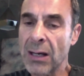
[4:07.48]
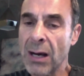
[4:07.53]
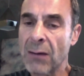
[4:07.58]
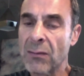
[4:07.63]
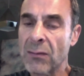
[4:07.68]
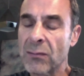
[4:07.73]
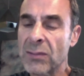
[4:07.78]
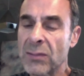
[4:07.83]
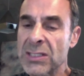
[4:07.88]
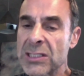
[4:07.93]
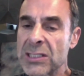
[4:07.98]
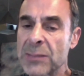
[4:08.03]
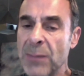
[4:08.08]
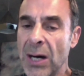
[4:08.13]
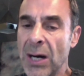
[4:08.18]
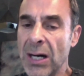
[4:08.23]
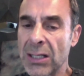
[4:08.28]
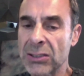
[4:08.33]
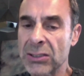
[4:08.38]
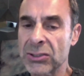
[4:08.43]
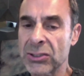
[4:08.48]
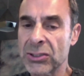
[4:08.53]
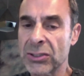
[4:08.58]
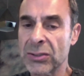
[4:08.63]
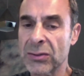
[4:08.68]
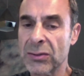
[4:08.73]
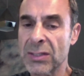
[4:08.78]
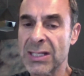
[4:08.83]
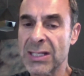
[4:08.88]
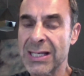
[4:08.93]
respond
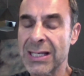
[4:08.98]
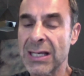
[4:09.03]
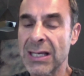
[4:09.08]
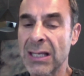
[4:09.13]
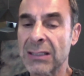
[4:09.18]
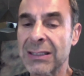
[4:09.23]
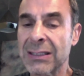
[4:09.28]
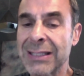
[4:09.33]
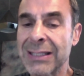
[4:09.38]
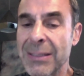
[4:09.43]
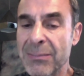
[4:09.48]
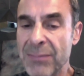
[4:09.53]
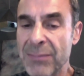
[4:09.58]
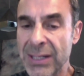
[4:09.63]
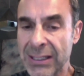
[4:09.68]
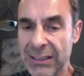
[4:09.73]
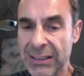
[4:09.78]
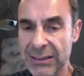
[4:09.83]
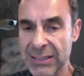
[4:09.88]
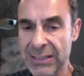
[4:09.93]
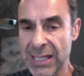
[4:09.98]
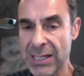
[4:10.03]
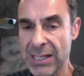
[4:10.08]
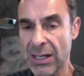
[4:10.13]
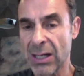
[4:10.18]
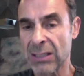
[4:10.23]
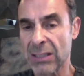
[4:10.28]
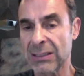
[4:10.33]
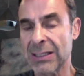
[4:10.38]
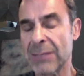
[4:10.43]
to the limbic
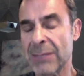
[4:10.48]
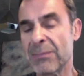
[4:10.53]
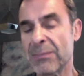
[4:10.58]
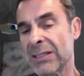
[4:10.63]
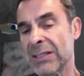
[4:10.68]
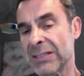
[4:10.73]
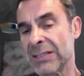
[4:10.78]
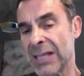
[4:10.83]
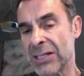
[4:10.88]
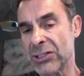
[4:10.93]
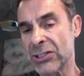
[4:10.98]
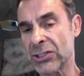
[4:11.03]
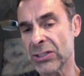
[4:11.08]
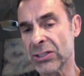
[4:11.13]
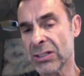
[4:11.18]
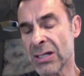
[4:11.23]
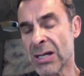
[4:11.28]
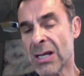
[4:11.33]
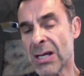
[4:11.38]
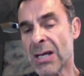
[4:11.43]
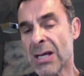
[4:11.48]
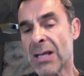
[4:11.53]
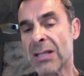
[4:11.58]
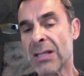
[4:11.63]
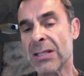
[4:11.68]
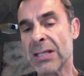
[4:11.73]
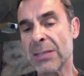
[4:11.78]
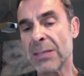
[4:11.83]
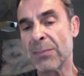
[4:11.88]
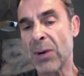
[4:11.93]
nature,
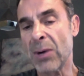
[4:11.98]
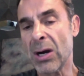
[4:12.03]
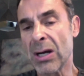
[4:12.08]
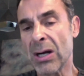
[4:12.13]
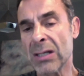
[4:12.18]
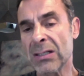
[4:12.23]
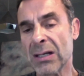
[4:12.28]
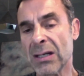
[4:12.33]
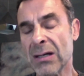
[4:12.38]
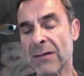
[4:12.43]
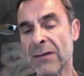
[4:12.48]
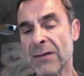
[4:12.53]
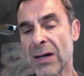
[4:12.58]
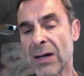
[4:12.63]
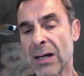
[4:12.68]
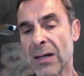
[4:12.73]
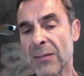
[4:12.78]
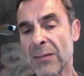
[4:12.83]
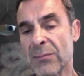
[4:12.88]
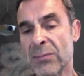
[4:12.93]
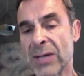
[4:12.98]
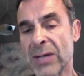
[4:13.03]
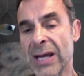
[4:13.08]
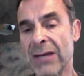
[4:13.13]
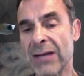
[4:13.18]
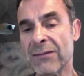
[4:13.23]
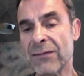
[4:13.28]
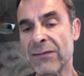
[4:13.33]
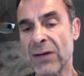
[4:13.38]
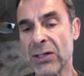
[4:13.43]
the part of our
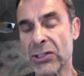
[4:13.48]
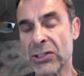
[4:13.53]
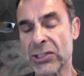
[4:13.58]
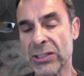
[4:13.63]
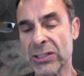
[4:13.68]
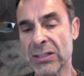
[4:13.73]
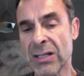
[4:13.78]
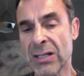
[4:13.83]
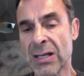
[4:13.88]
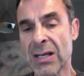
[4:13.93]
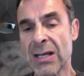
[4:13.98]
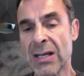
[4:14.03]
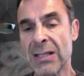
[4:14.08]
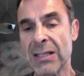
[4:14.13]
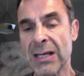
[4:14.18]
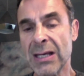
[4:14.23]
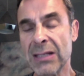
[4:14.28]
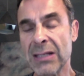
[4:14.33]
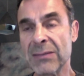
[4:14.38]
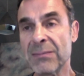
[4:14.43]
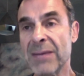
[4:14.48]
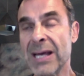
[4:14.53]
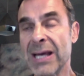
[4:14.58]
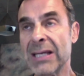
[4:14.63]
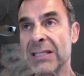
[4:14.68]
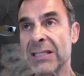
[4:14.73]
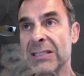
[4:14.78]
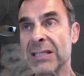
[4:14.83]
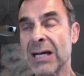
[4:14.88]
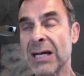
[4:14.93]
brain function that
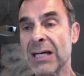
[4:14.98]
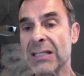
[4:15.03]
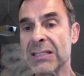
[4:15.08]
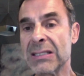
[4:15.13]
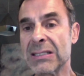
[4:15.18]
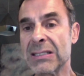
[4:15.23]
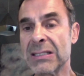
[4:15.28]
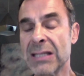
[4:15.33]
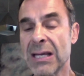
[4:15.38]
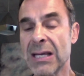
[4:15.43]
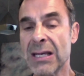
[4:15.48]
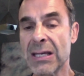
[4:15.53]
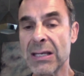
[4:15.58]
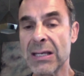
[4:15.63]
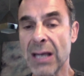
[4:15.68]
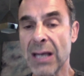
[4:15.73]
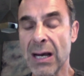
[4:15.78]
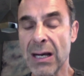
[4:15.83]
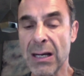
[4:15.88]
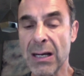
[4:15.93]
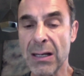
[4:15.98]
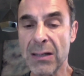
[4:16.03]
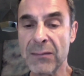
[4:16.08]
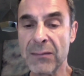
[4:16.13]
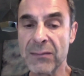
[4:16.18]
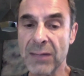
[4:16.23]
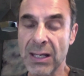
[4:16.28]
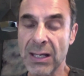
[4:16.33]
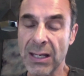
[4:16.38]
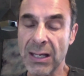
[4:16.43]
makes us
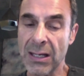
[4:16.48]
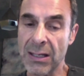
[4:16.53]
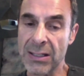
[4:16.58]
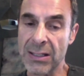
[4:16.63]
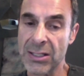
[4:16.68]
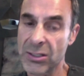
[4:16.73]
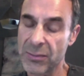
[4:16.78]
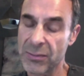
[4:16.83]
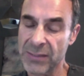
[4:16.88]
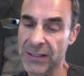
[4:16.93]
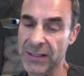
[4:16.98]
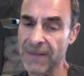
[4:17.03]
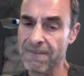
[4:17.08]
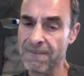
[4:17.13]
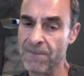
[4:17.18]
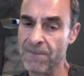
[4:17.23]
human.